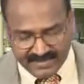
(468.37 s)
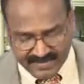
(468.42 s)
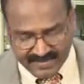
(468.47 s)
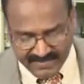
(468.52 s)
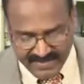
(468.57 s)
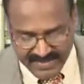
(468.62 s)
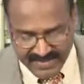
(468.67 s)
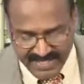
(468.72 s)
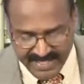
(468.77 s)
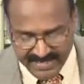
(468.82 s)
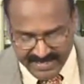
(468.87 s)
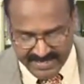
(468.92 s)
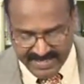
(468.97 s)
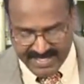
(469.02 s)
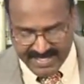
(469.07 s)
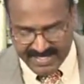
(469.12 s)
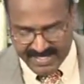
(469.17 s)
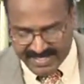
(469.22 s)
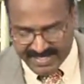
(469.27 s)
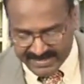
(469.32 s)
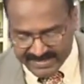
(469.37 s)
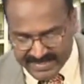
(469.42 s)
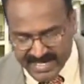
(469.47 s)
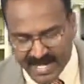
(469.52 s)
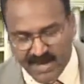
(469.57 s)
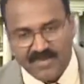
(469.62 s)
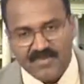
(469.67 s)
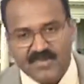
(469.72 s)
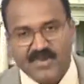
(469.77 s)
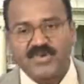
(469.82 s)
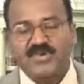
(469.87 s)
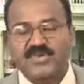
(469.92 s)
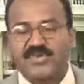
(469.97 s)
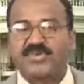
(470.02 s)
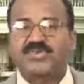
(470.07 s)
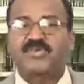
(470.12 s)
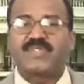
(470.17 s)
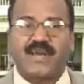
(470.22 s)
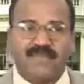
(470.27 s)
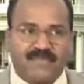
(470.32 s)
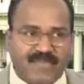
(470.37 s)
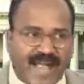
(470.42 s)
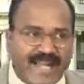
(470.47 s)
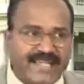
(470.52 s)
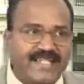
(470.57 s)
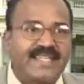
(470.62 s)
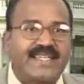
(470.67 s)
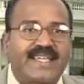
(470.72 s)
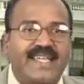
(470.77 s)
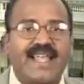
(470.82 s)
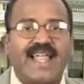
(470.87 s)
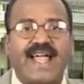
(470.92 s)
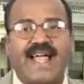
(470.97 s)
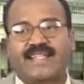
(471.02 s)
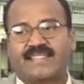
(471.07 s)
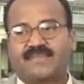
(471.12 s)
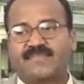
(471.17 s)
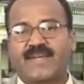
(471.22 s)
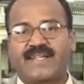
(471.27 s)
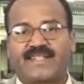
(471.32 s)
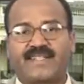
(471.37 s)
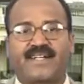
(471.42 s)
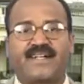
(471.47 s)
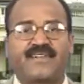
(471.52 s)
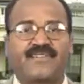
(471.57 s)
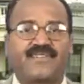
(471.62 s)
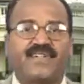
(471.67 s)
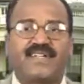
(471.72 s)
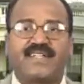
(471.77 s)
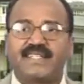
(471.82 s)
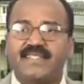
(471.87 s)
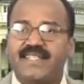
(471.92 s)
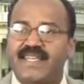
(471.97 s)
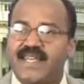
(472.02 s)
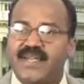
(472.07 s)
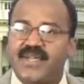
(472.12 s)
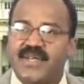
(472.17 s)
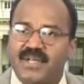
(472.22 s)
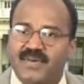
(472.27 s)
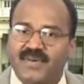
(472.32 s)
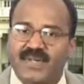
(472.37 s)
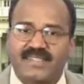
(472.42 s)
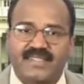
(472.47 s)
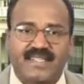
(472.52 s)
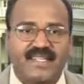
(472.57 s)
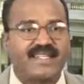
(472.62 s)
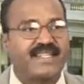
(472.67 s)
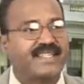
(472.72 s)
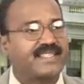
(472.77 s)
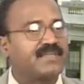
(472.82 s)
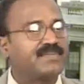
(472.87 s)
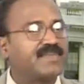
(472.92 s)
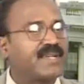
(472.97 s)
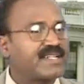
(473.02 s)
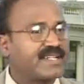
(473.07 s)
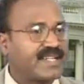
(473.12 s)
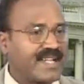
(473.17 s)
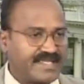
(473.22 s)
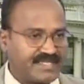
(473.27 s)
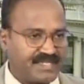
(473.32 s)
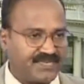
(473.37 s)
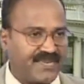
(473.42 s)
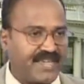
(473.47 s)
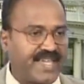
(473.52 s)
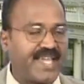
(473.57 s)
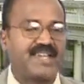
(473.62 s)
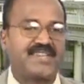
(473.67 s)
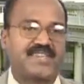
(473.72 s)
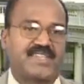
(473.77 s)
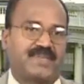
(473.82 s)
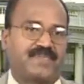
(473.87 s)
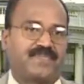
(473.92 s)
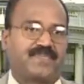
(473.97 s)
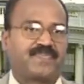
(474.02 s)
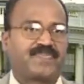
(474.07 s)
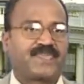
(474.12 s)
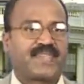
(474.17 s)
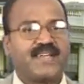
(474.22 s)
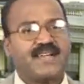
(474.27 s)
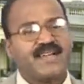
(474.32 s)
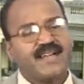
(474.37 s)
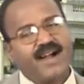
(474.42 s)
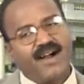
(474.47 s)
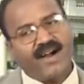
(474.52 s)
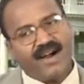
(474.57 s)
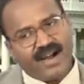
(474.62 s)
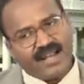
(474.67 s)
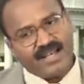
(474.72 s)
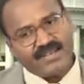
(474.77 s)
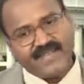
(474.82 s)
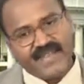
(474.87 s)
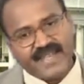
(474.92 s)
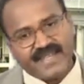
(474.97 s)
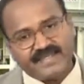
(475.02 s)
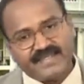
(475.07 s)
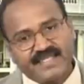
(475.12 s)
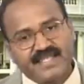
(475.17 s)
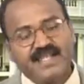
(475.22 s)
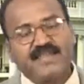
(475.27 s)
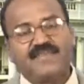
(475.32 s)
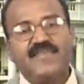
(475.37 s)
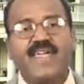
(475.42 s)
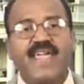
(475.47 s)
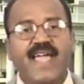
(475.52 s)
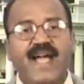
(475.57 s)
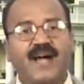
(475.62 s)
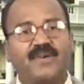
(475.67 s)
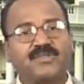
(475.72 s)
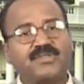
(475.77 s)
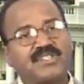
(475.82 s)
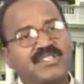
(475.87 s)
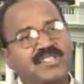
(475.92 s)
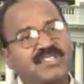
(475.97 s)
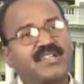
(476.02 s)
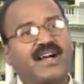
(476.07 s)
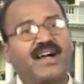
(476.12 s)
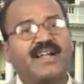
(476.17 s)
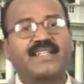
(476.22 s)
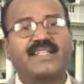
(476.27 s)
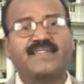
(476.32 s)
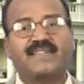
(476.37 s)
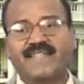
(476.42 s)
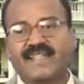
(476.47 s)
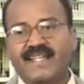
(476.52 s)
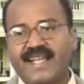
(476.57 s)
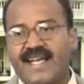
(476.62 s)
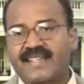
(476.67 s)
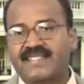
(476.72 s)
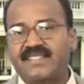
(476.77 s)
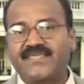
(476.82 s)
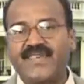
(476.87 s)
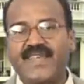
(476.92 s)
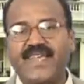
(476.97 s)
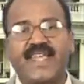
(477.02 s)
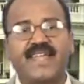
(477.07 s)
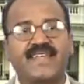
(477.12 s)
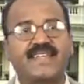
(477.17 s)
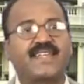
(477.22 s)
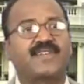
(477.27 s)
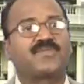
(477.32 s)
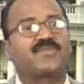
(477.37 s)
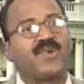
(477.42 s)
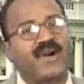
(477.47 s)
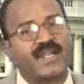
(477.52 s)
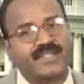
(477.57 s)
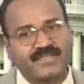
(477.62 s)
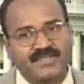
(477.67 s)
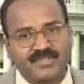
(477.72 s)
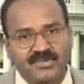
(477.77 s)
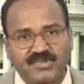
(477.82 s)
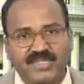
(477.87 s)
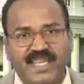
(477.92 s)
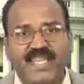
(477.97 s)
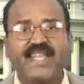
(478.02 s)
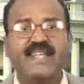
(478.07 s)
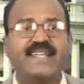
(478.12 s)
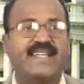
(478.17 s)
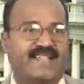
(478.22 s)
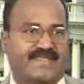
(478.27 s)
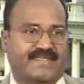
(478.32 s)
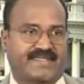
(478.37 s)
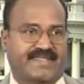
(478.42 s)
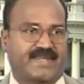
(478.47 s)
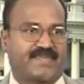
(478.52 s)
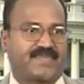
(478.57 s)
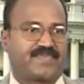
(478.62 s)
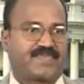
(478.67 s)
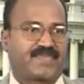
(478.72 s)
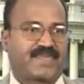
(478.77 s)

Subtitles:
With that, let us now move to the practical aspect of the universal decimal classification. Always we have to start our classification work through the index.